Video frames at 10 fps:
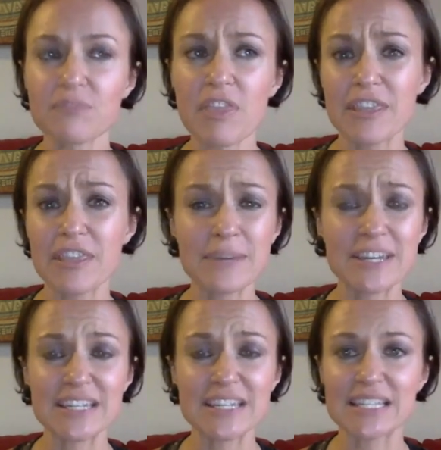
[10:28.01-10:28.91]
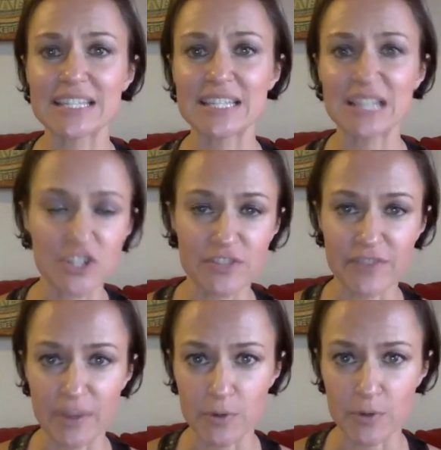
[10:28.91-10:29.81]
The thing about it is, it's not just
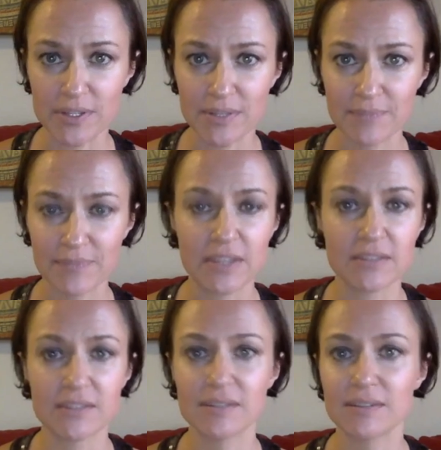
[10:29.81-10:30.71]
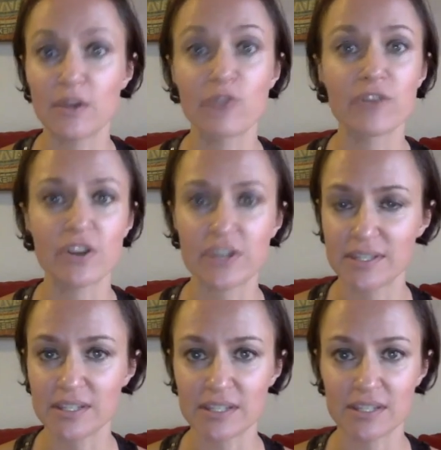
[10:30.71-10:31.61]
fibroids, it's ovarian
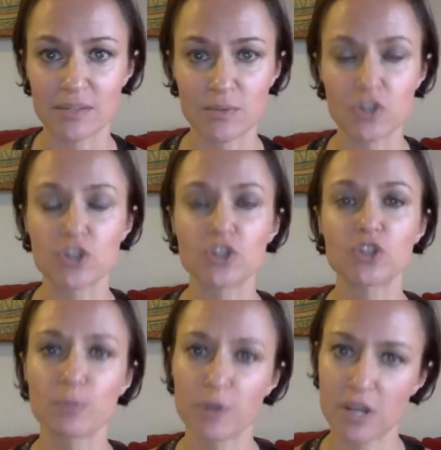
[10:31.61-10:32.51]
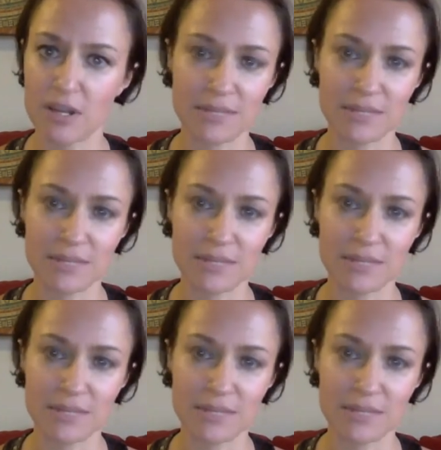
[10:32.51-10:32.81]
cysts, which are super common.